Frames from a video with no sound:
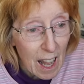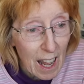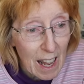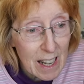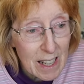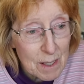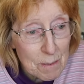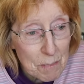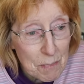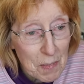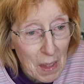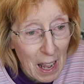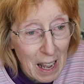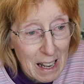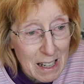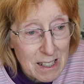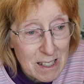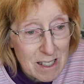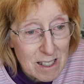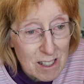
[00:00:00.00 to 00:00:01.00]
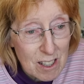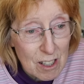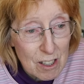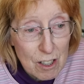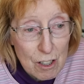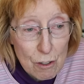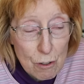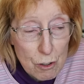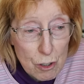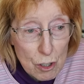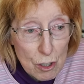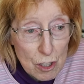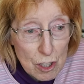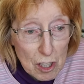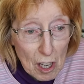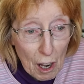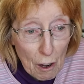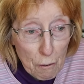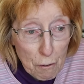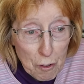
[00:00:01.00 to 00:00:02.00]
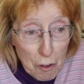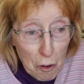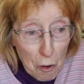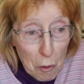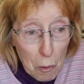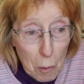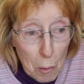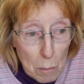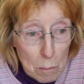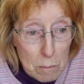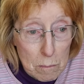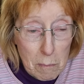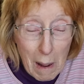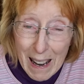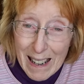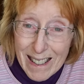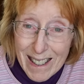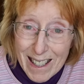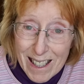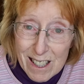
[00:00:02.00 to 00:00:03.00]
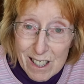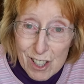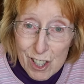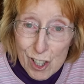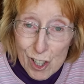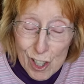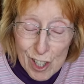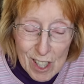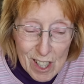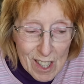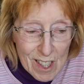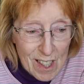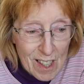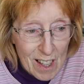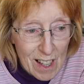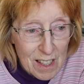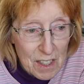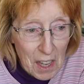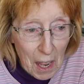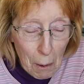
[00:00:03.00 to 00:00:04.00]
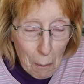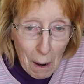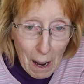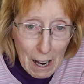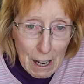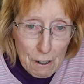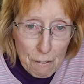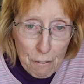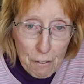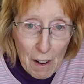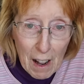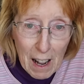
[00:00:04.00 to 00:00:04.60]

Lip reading: and you just have to manage. Now, I've